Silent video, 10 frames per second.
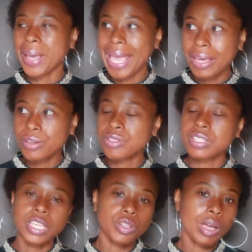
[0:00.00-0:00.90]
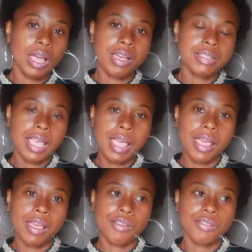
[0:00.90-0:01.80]
patterns that you guys
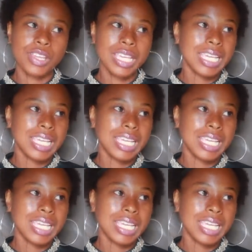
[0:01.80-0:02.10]
have.